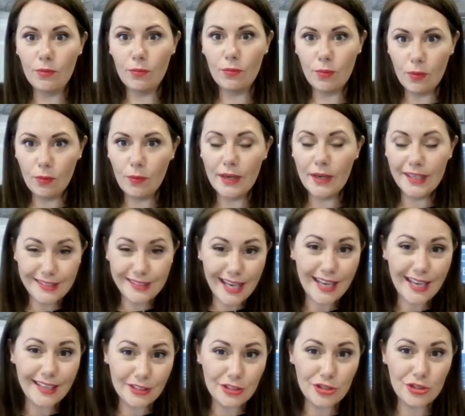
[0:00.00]
well, what
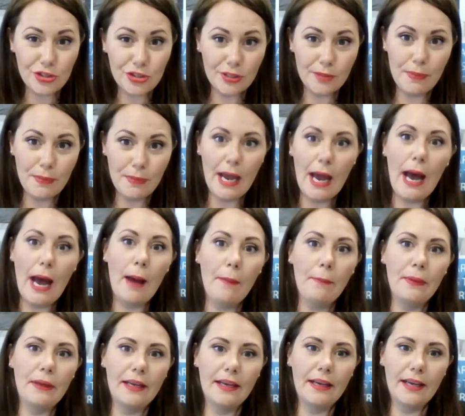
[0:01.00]
exactly should be
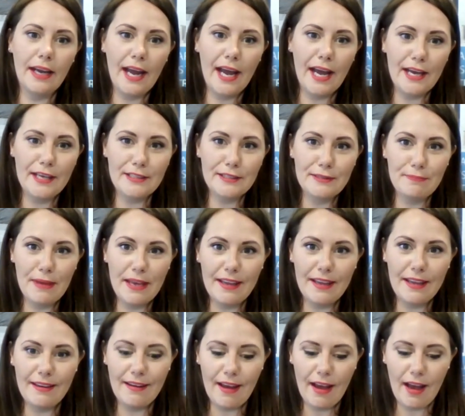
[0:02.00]
happening has
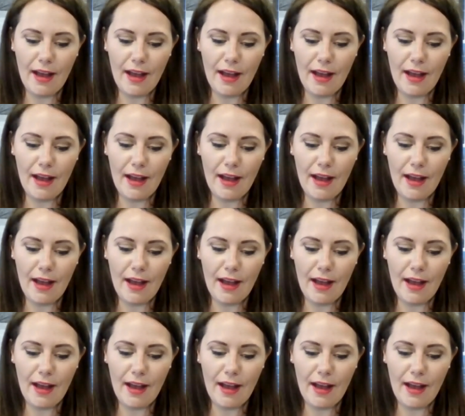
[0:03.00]
been,